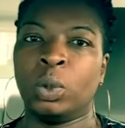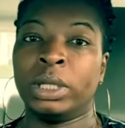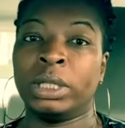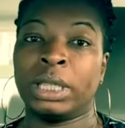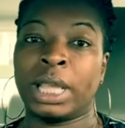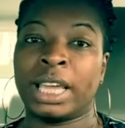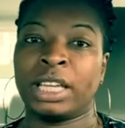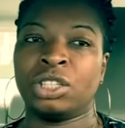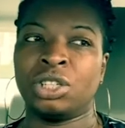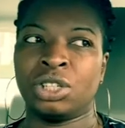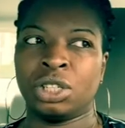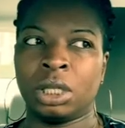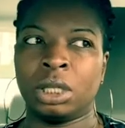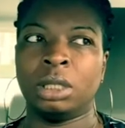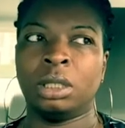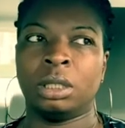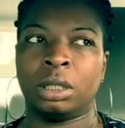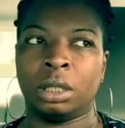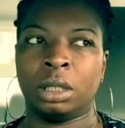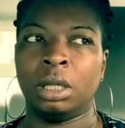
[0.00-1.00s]
they
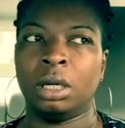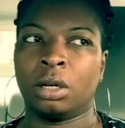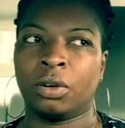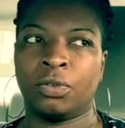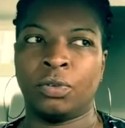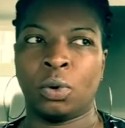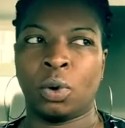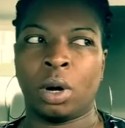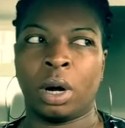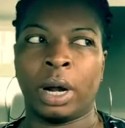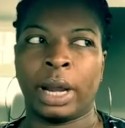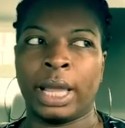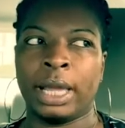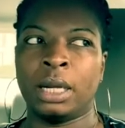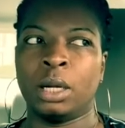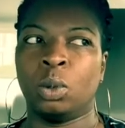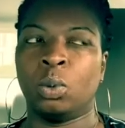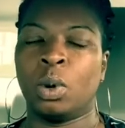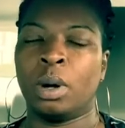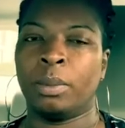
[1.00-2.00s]
should look for in
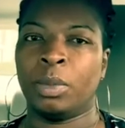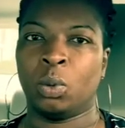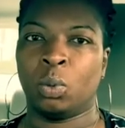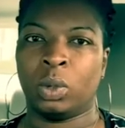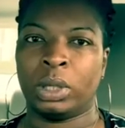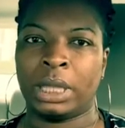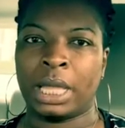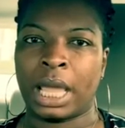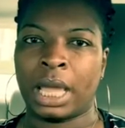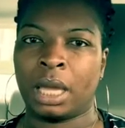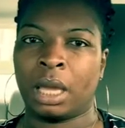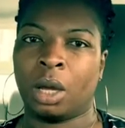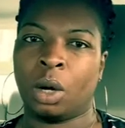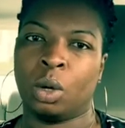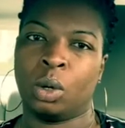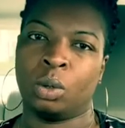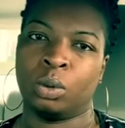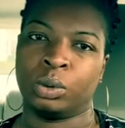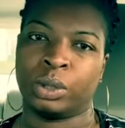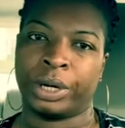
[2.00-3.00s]
a woman when they get
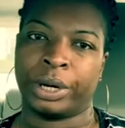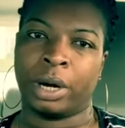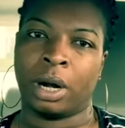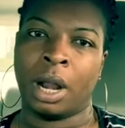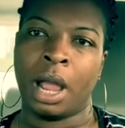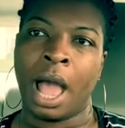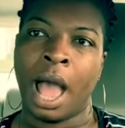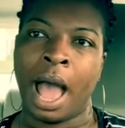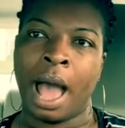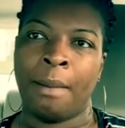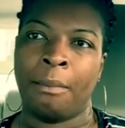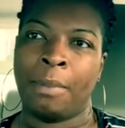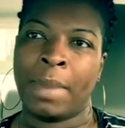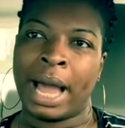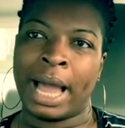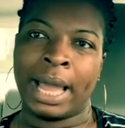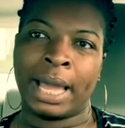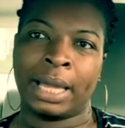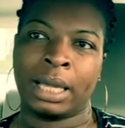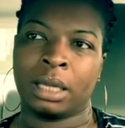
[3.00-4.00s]
older.
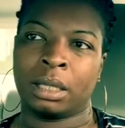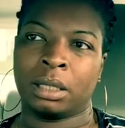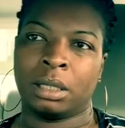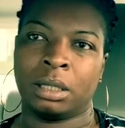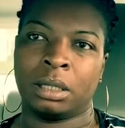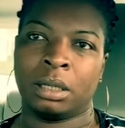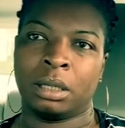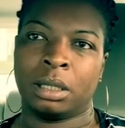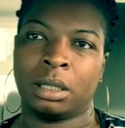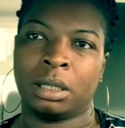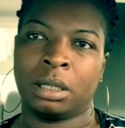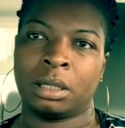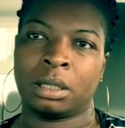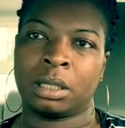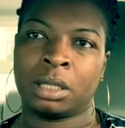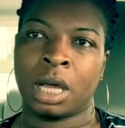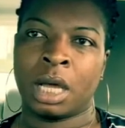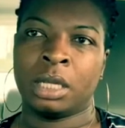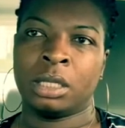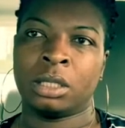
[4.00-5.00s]
My
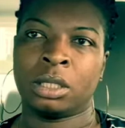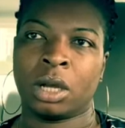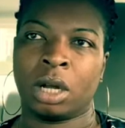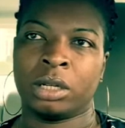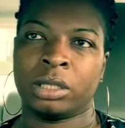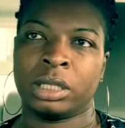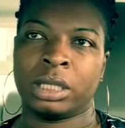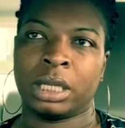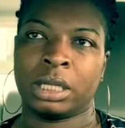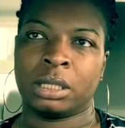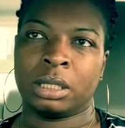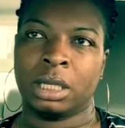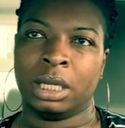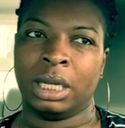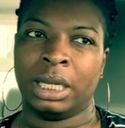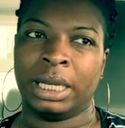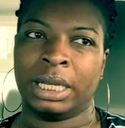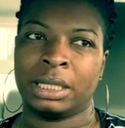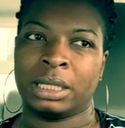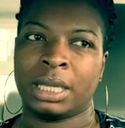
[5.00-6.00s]
sons are
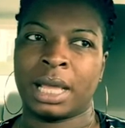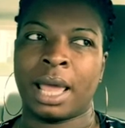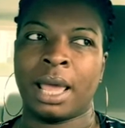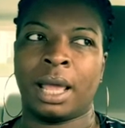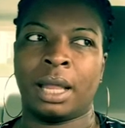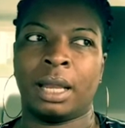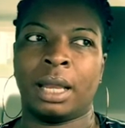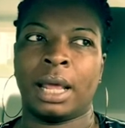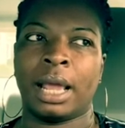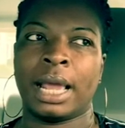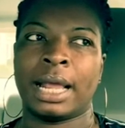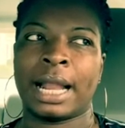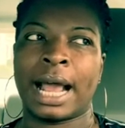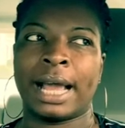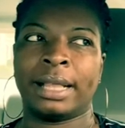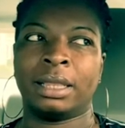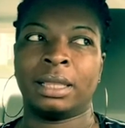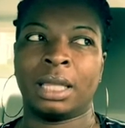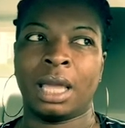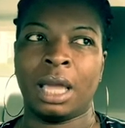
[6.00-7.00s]
16 and 10, and
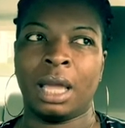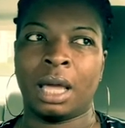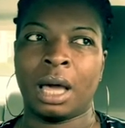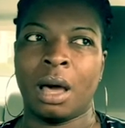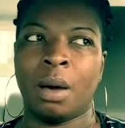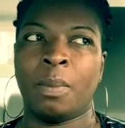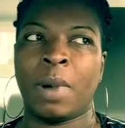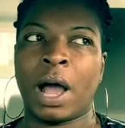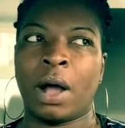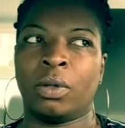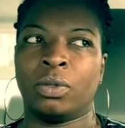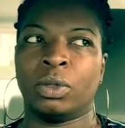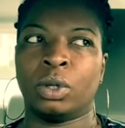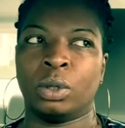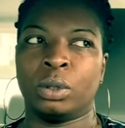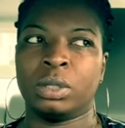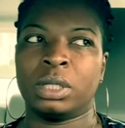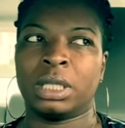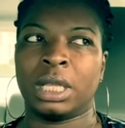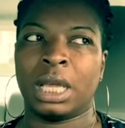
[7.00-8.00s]
I think about
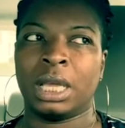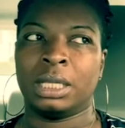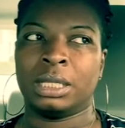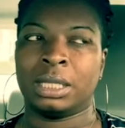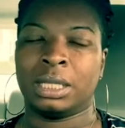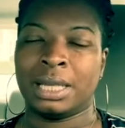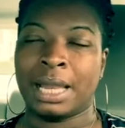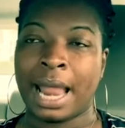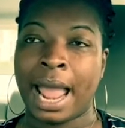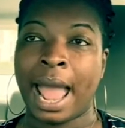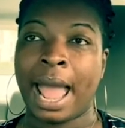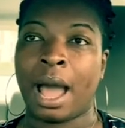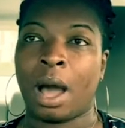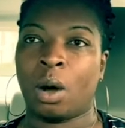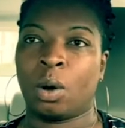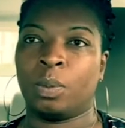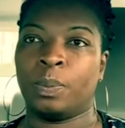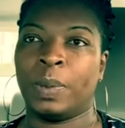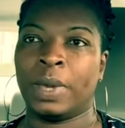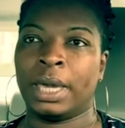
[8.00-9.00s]
those things
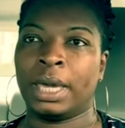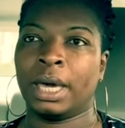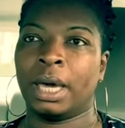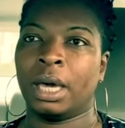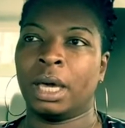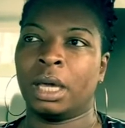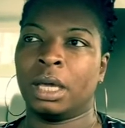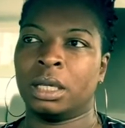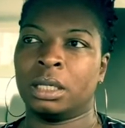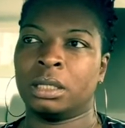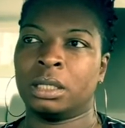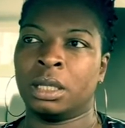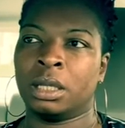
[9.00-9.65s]
now, because